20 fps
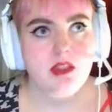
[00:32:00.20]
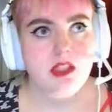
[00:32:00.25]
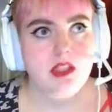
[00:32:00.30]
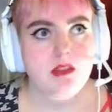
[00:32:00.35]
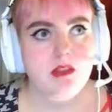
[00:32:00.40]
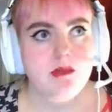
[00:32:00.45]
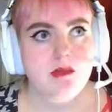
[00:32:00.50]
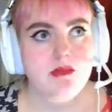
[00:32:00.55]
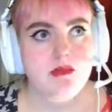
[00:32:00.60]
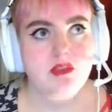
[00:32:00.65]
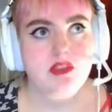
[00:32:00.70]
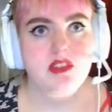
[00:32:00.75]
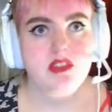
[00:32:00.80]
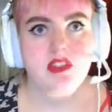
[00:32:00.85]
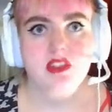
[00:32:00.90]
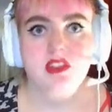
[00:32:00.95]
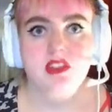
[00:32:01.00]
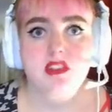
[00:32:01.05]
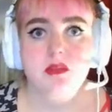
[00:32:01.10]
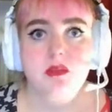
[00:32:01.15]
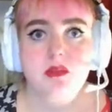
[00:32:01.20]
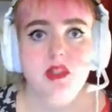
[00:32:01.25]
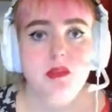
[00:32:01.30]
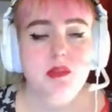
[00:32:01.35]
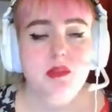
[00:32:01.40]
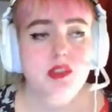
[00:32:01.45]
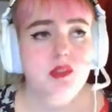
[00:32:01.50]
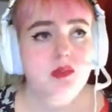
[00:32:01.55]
them since maybe